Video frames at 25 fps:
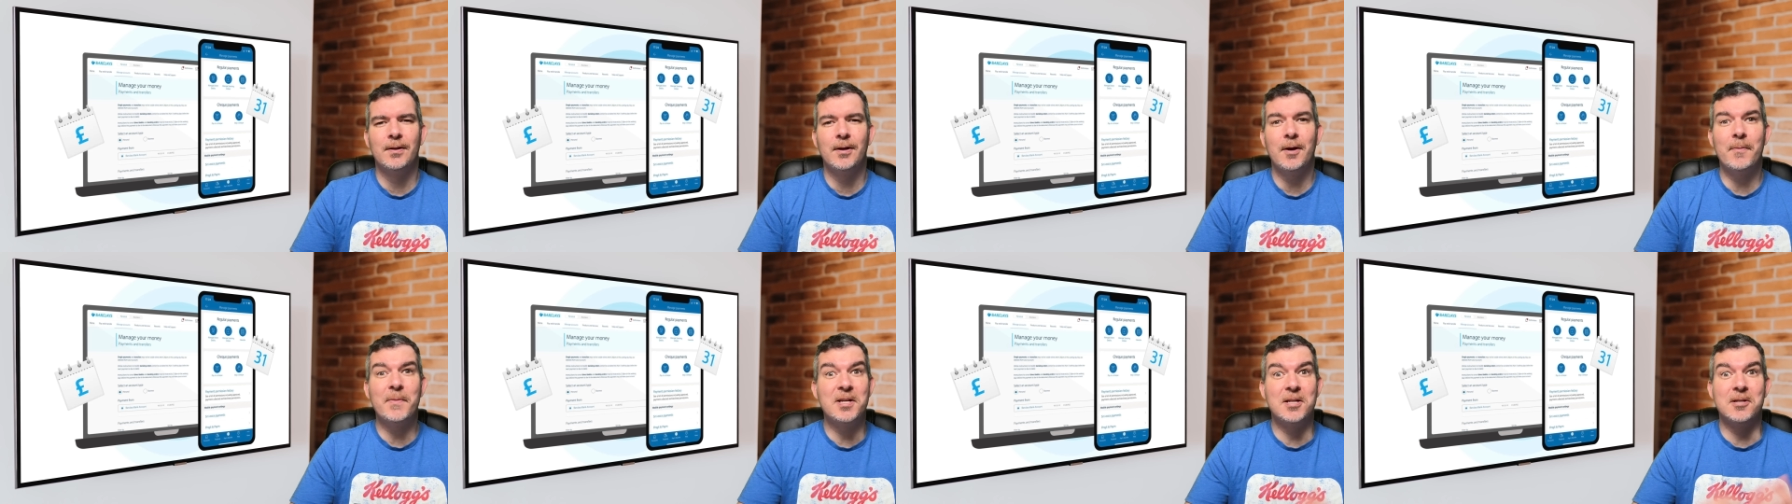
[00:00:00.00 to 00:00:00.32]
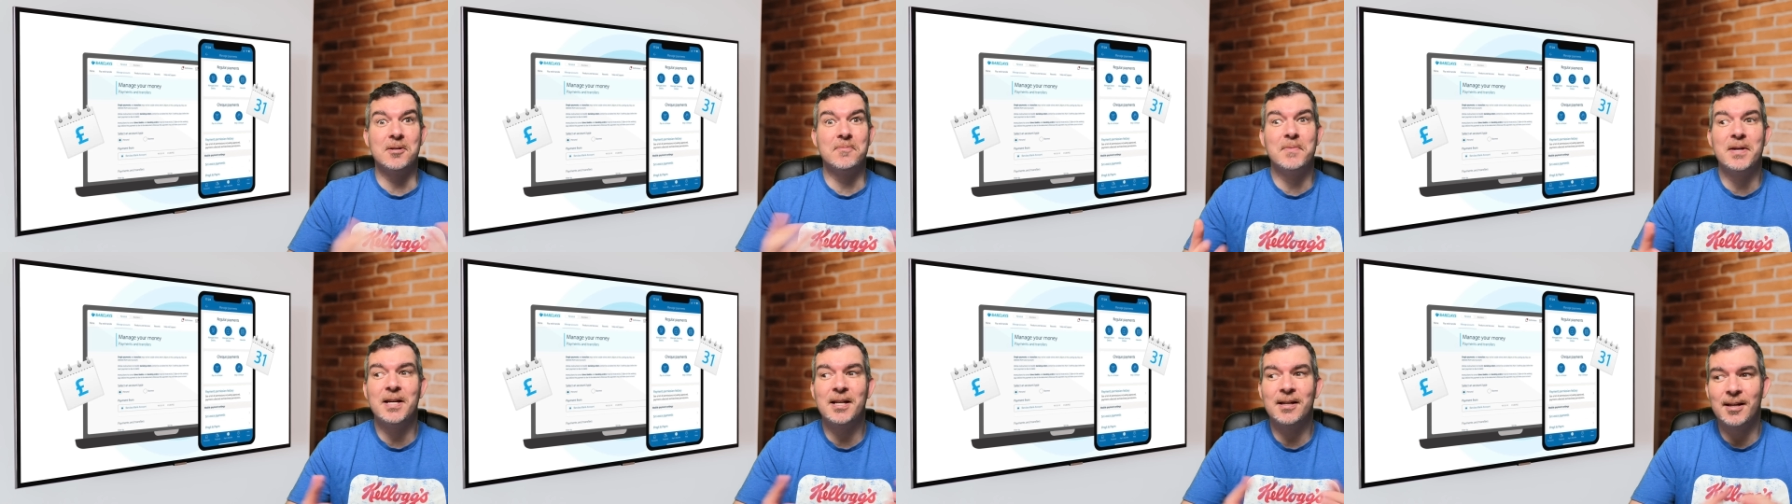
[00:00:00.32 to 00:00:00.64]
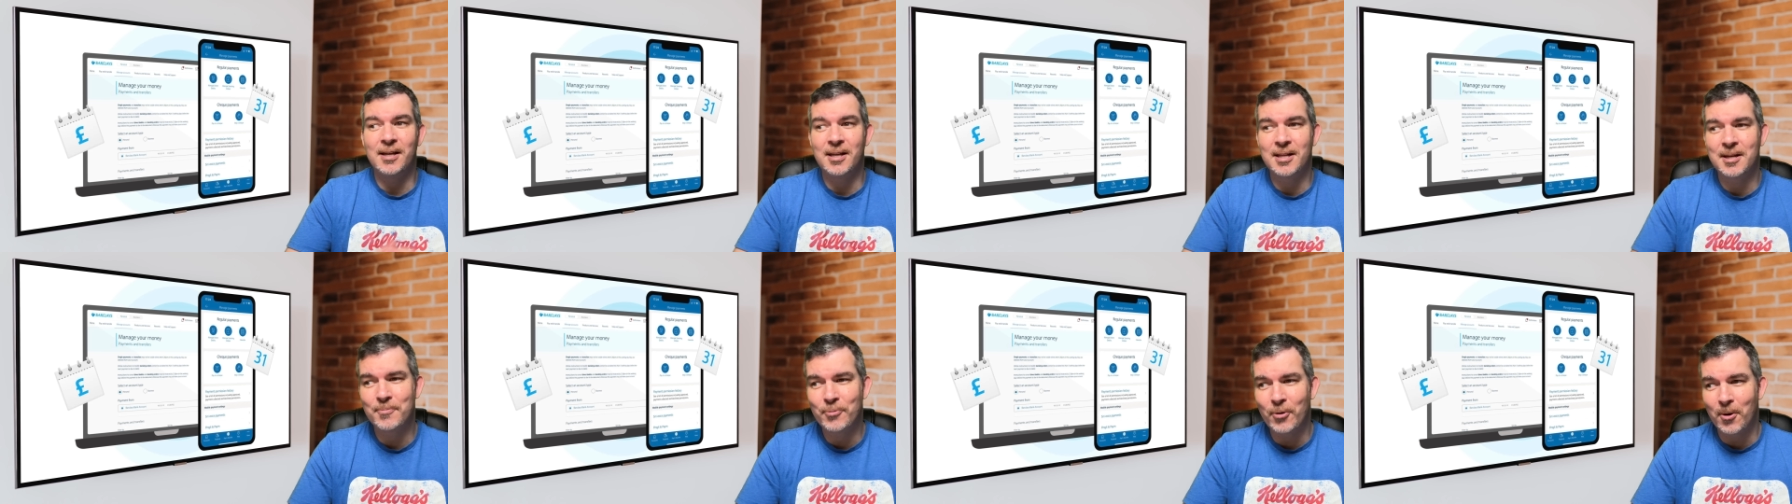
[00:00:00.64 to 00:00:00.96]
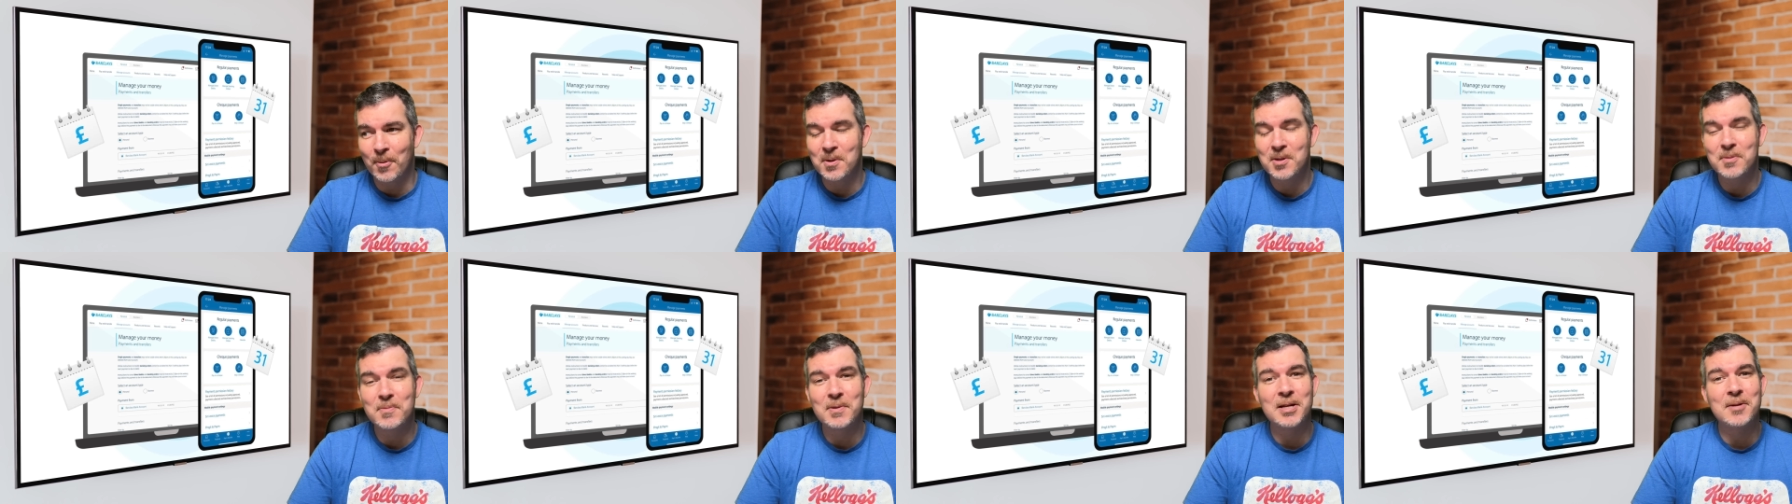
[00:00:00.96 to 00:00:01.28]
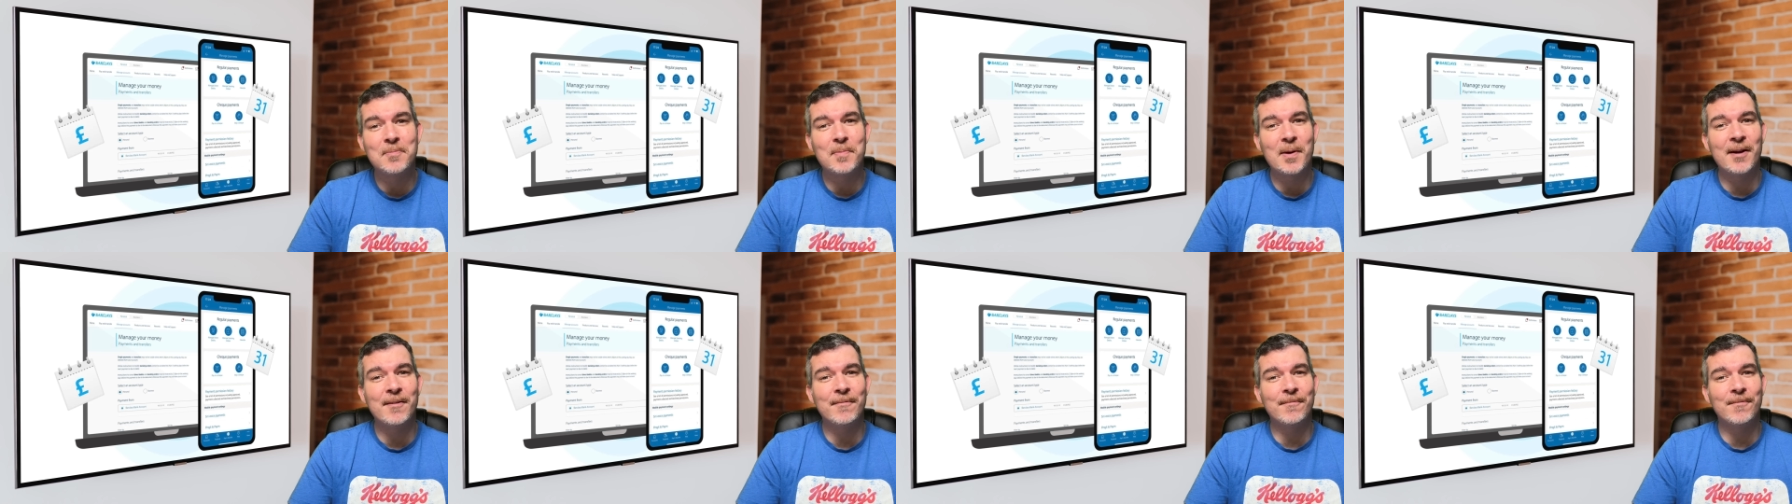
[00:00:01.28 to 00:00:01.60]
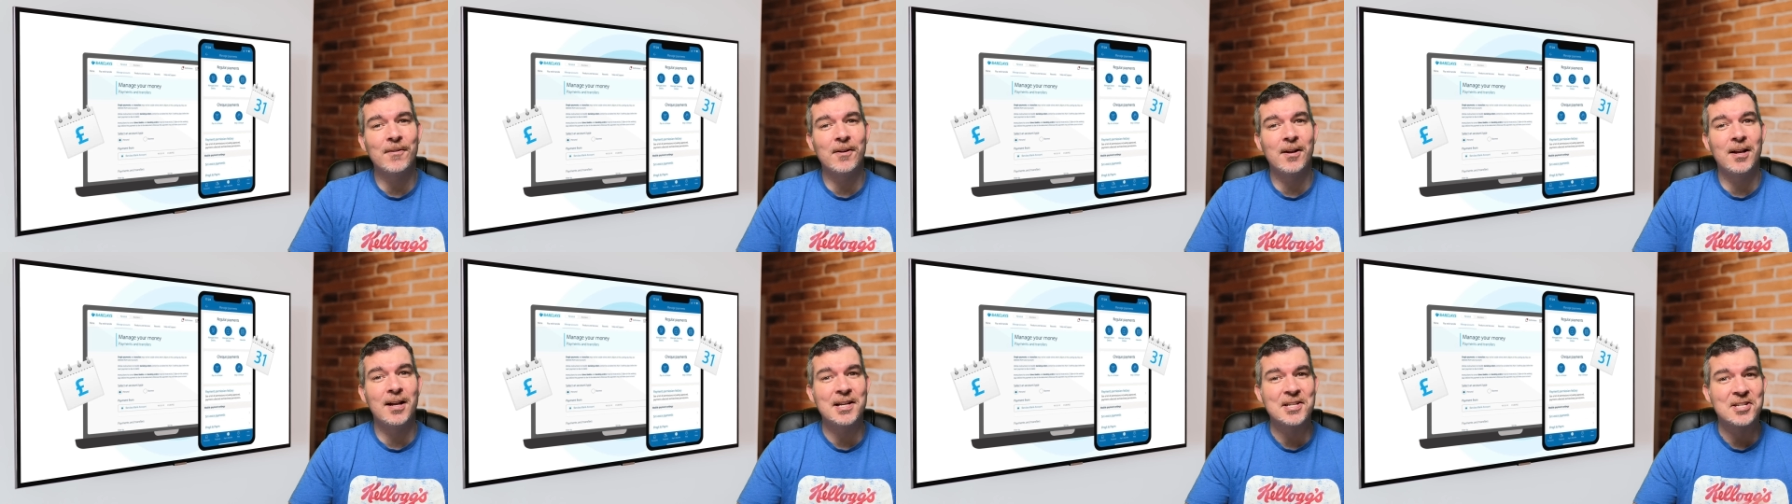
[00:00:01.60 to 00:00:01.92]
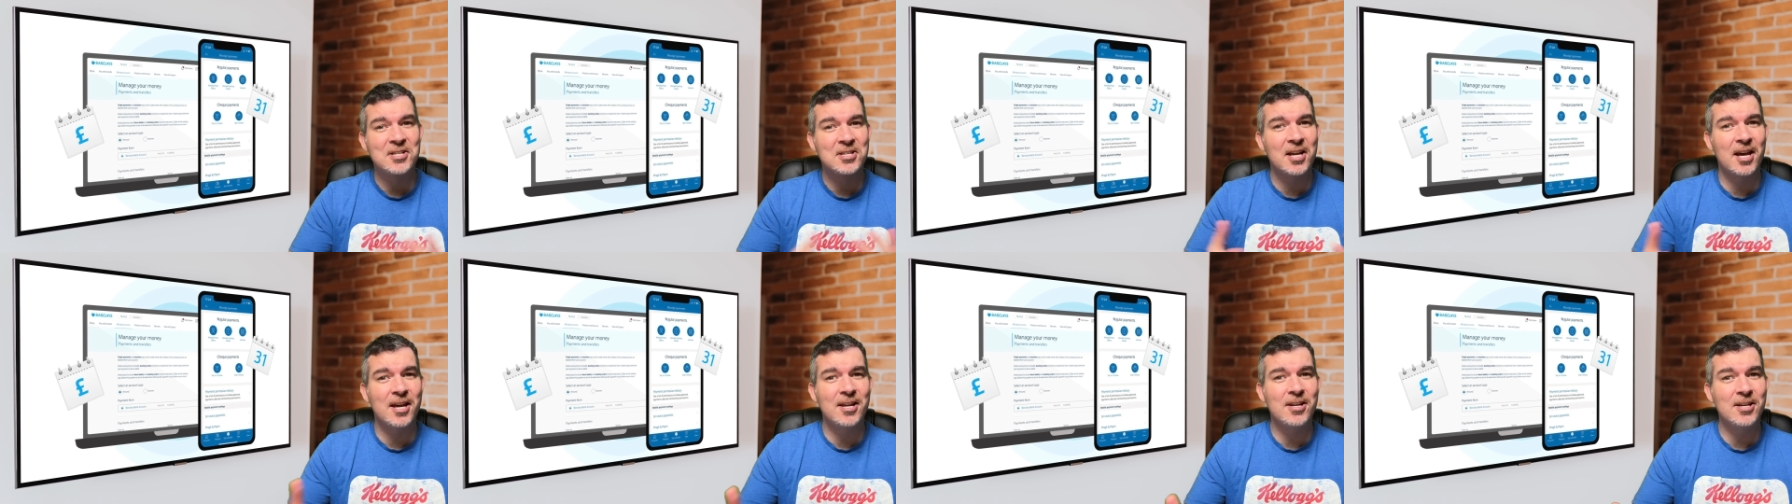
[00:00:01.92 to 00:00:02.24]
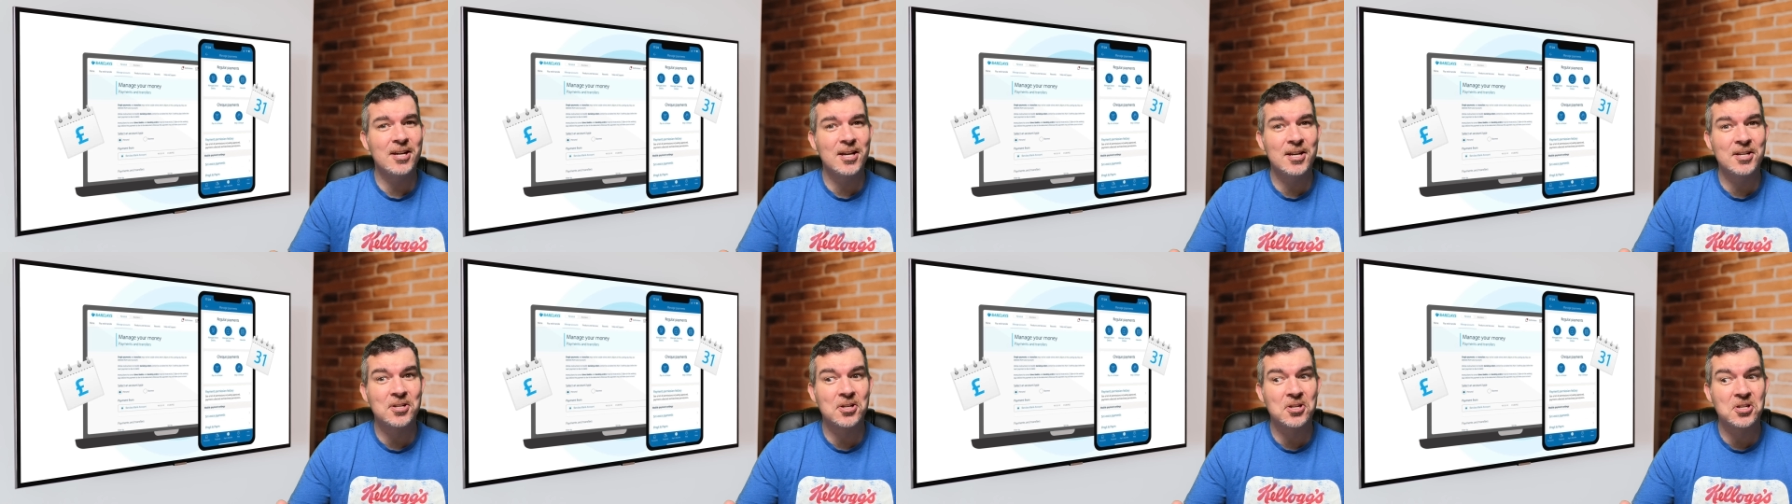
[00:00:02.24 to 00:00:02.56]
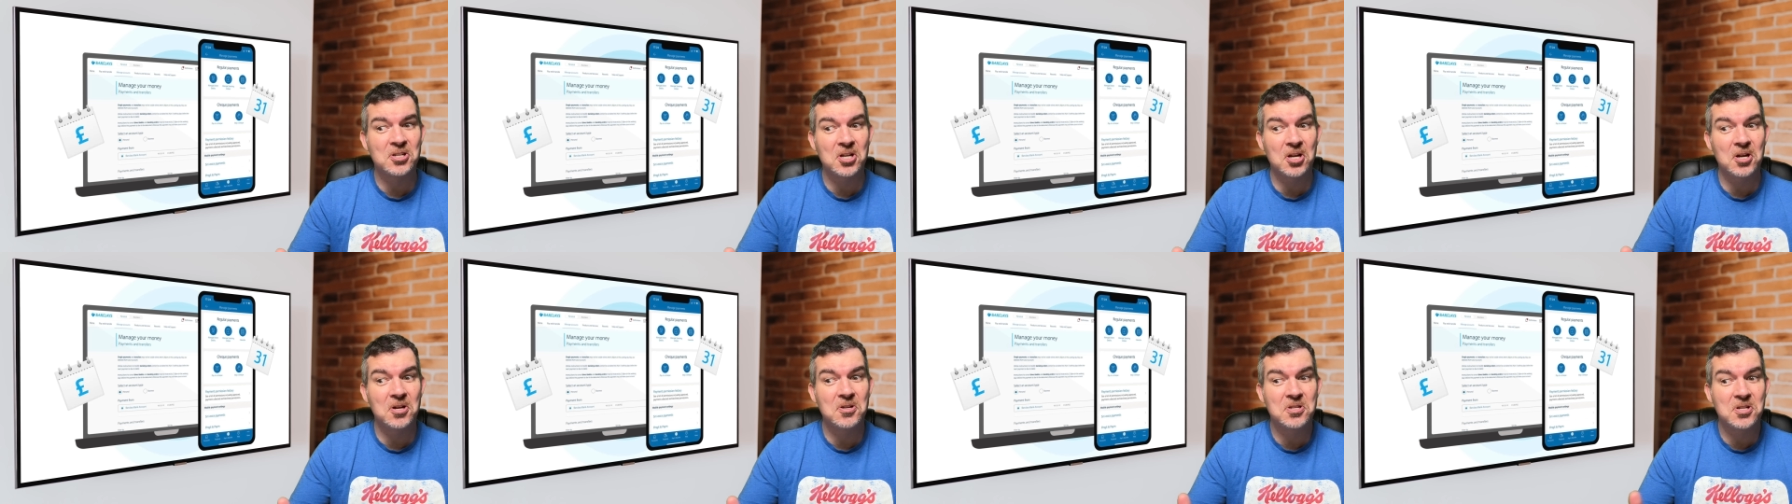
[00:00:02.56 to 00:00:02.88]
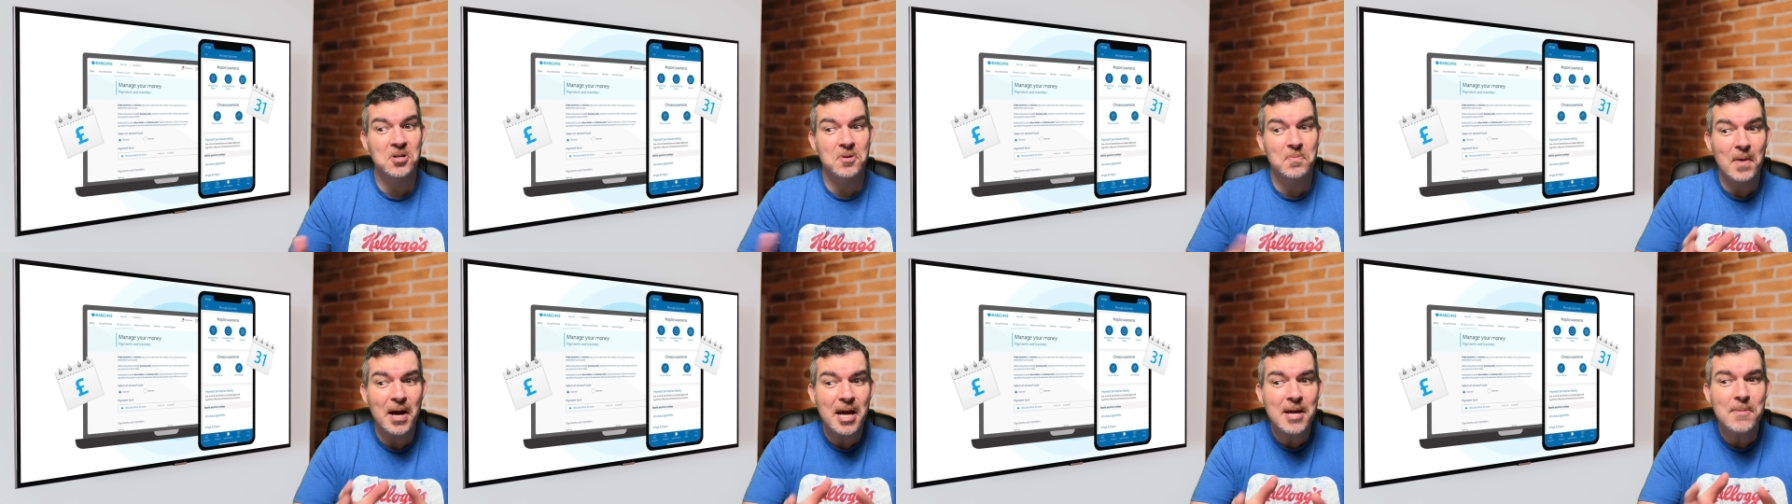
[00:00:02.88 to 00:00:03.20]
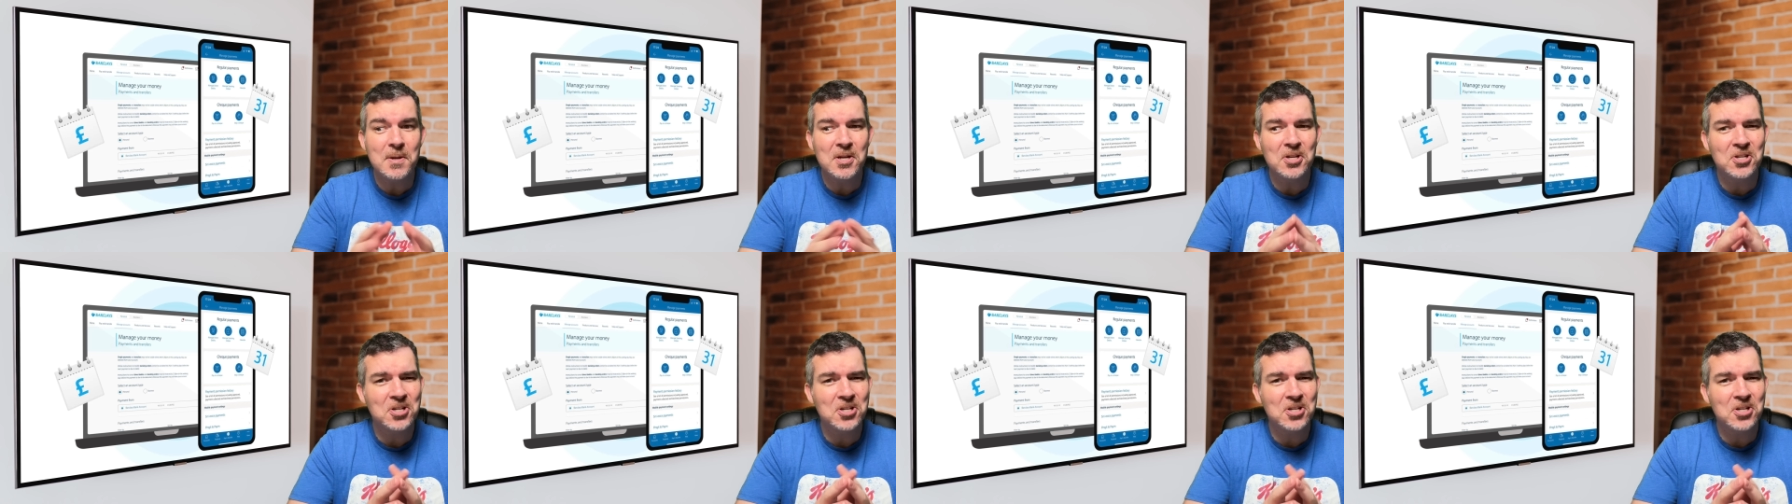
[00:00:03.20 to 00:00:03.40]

I mean, admittedly, they've probably been about for the last 10 years or so, so maybe,